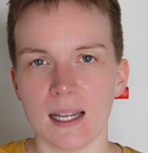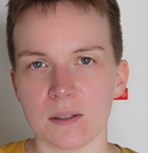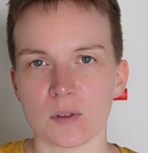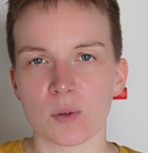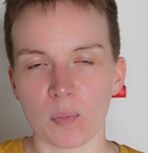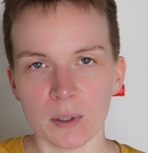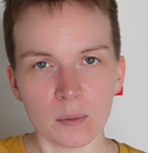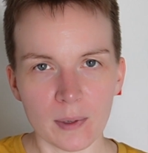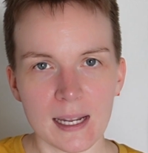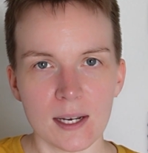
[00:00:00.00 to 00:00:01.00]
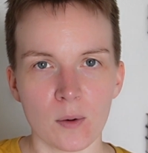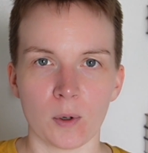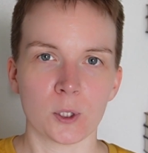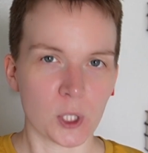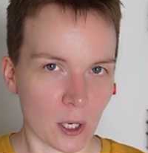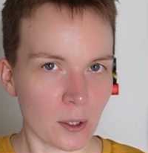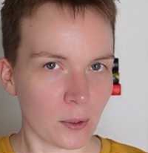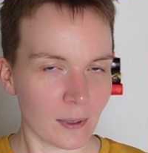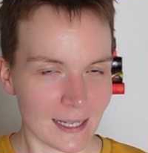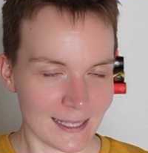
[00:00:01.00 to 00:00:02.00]
and sprint read or chunk
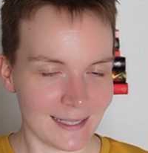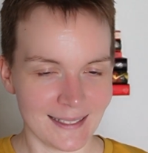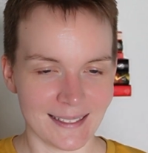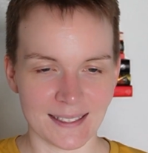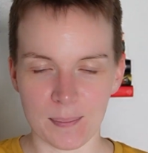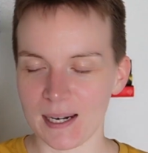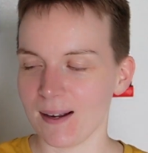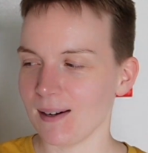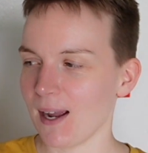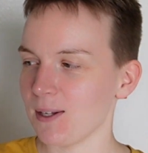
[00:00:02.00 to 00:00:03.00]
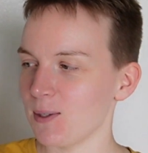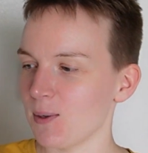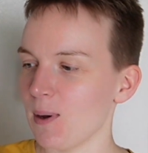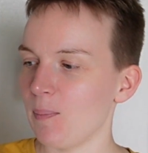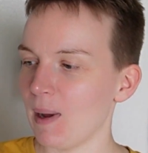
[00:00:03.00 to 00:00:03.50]
read, depending on how you do it.